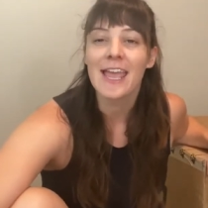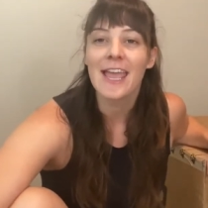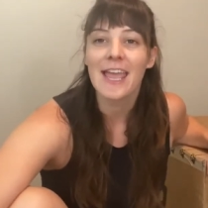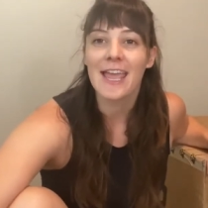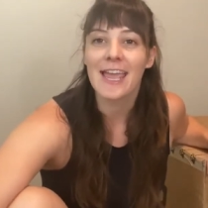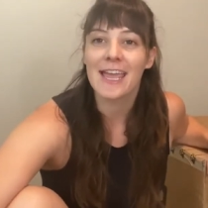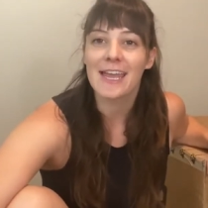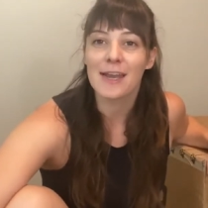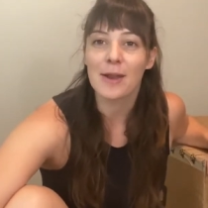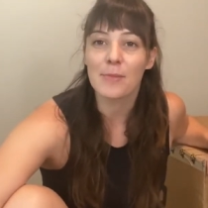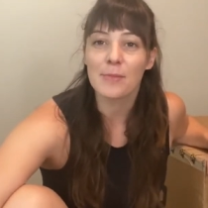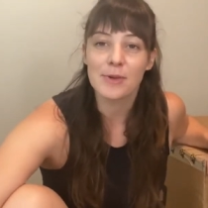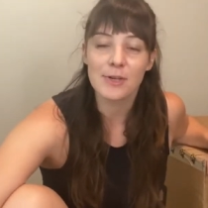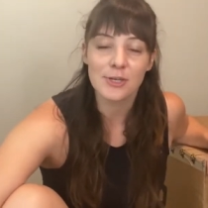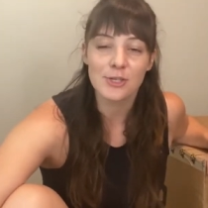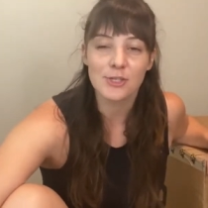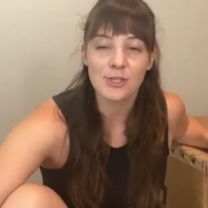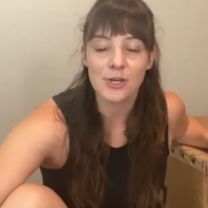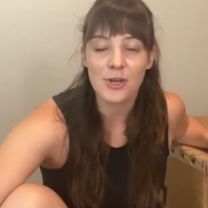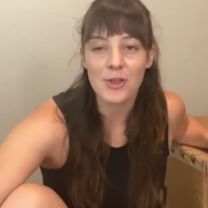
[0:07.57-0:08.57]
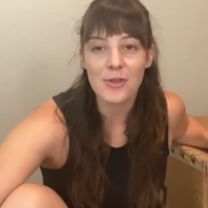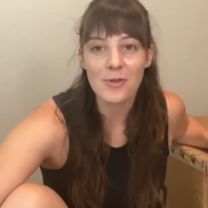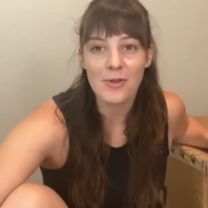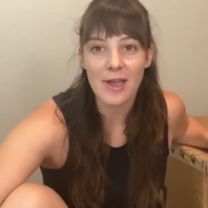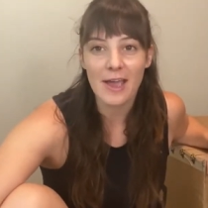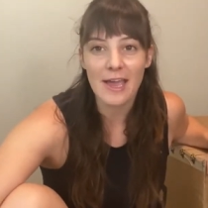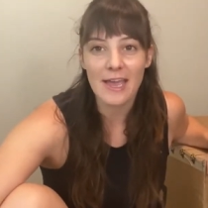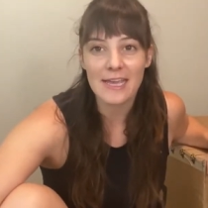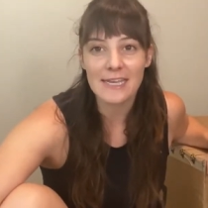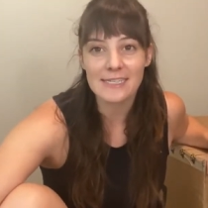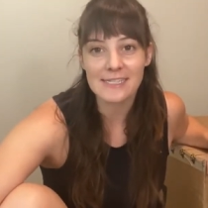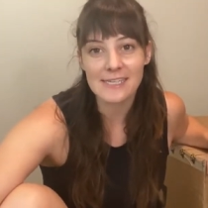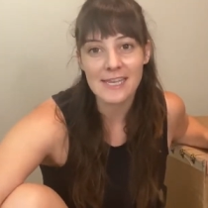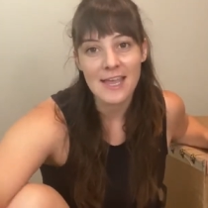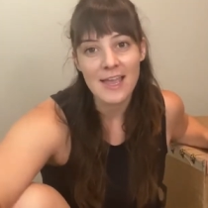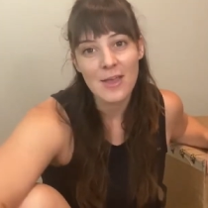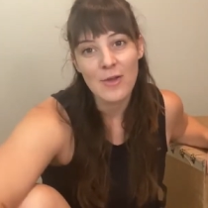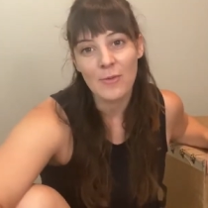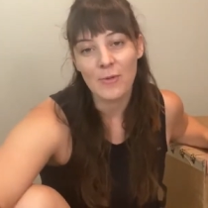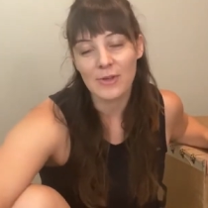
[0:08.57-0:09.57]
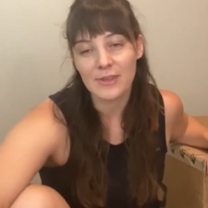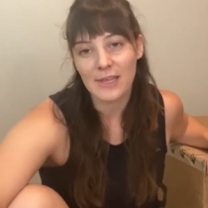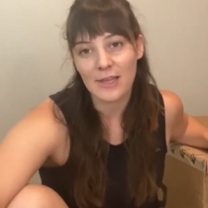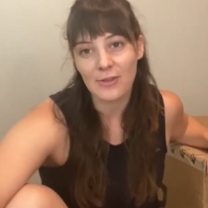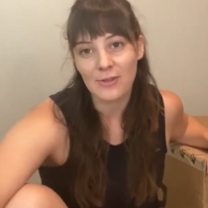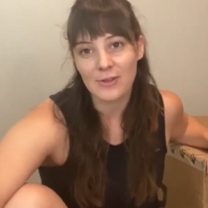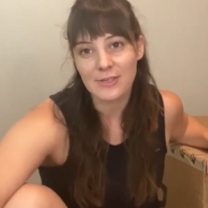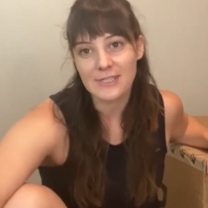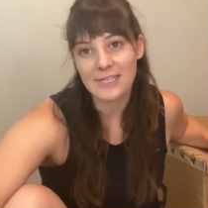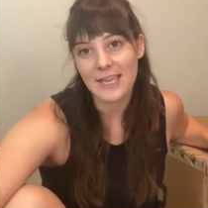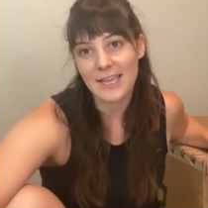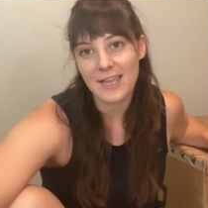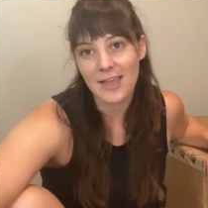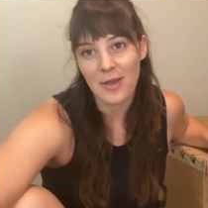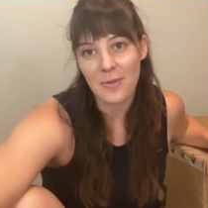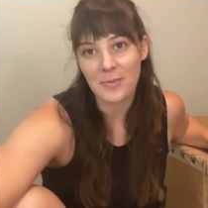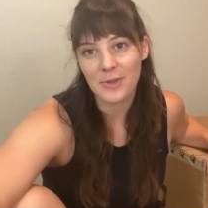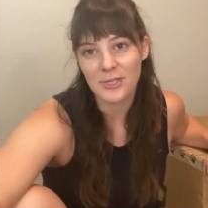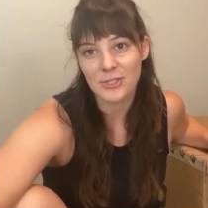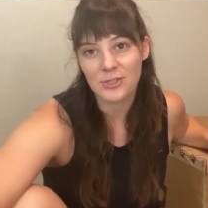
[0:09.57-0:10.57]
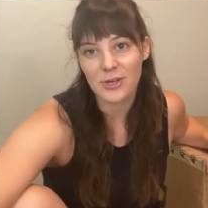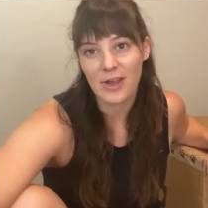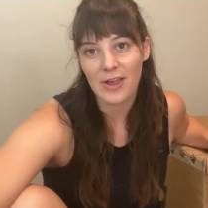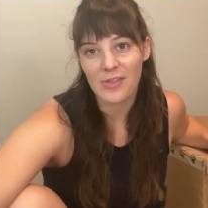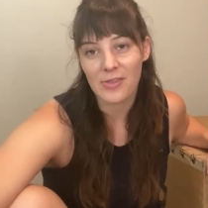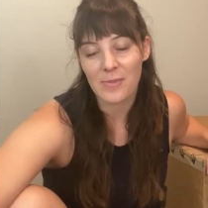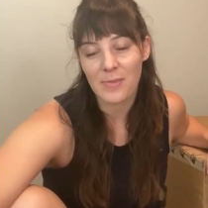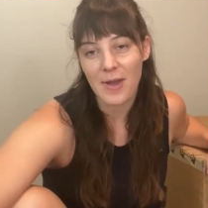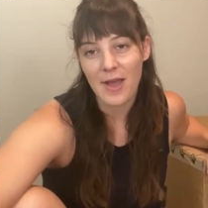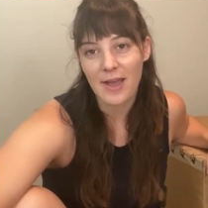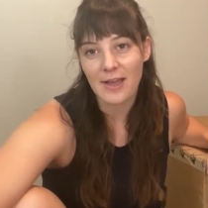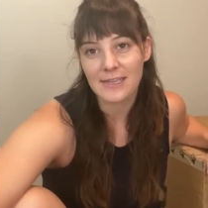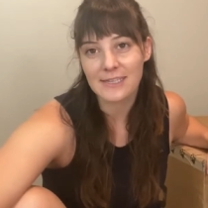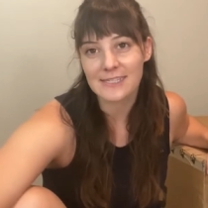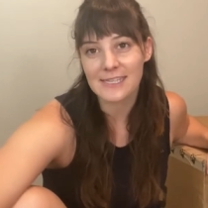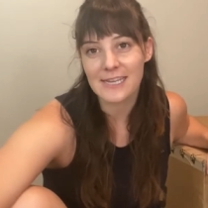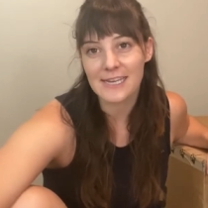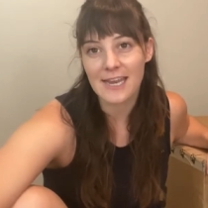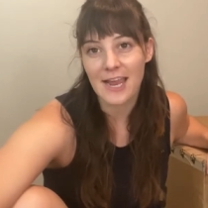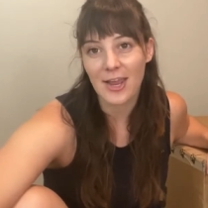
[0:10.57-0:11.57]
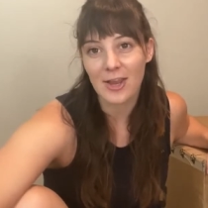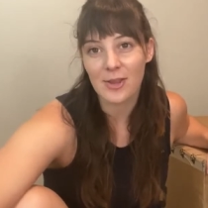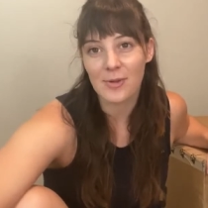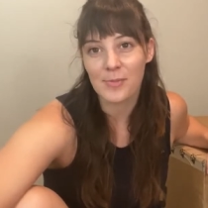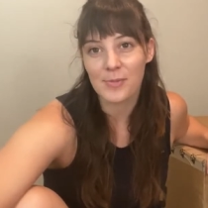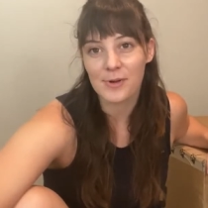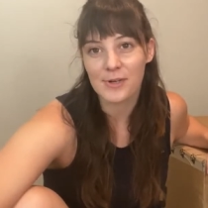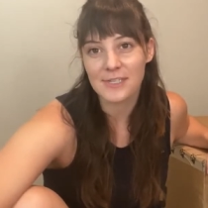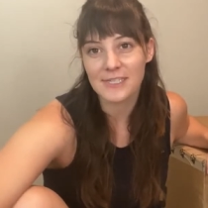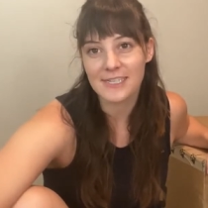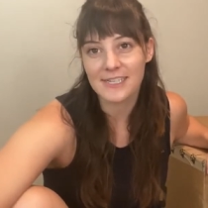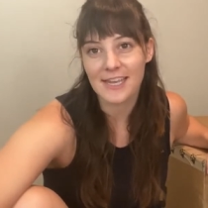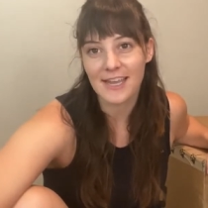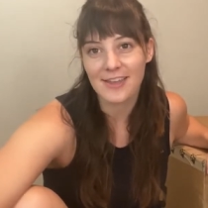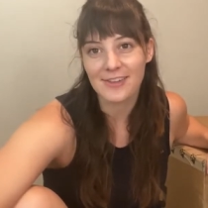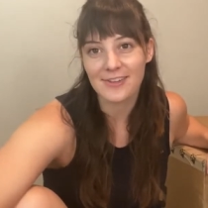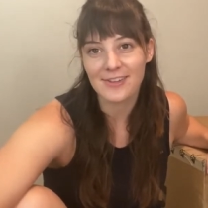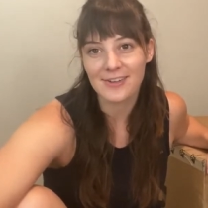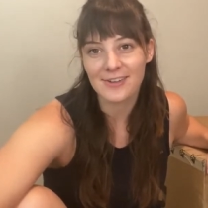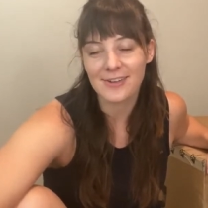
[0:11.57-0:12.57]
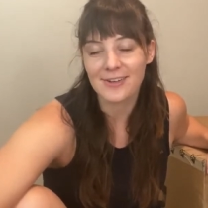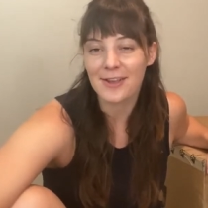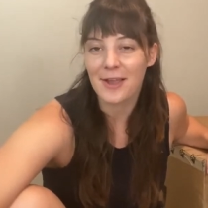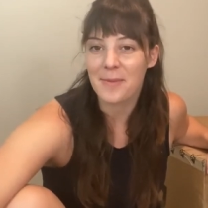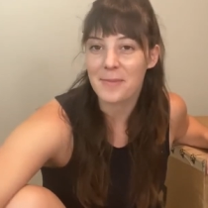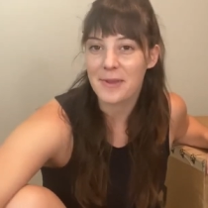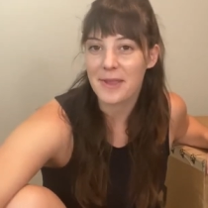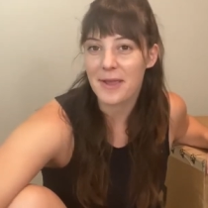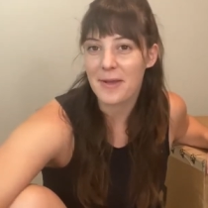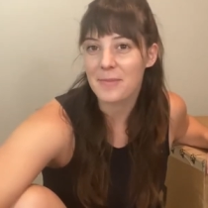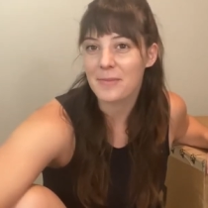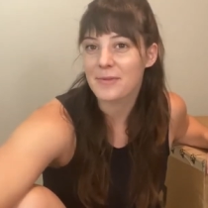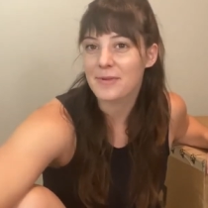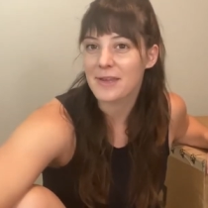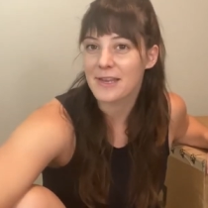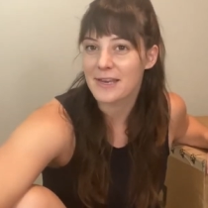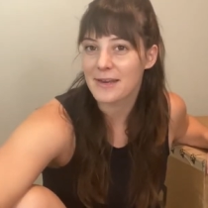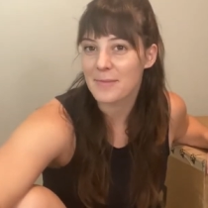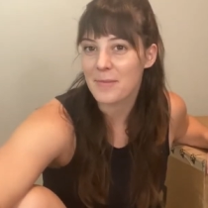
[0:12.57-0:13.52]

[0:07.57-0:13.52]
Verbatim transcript: and I'm going to show you guys what that looks like coming straight out of the box and how you put it together coming up in a